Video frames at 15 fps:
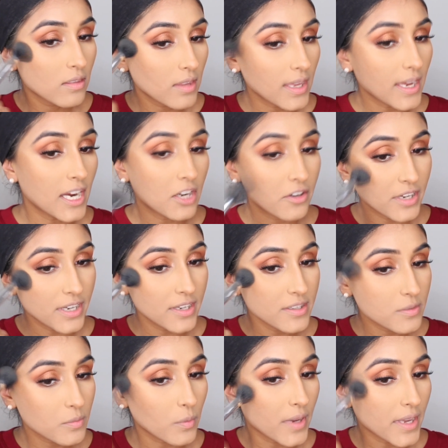the
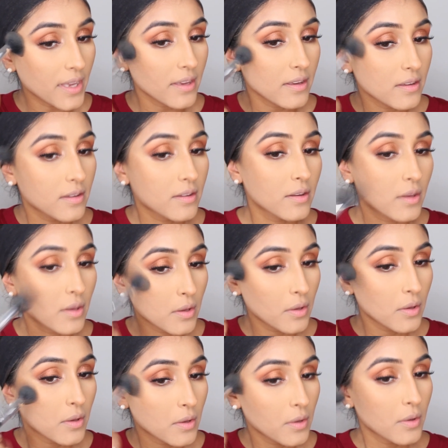areas where
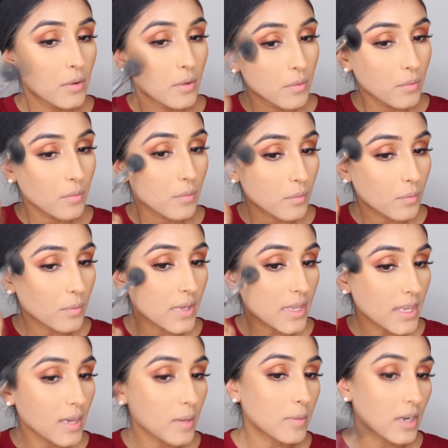
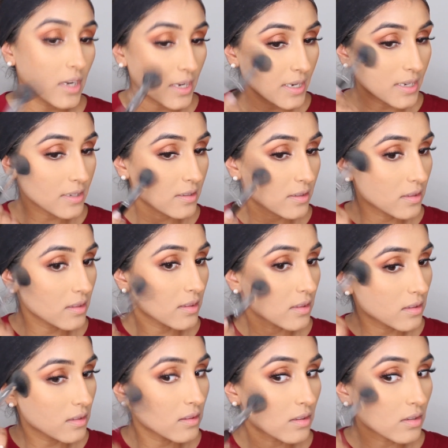we applied
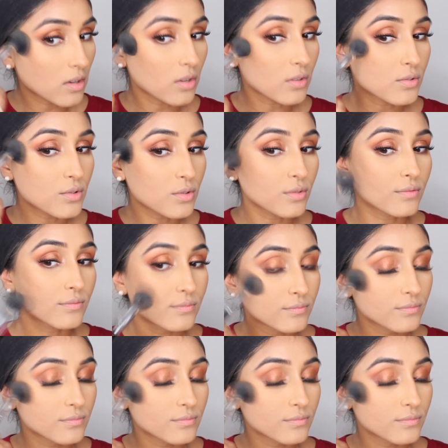the contour.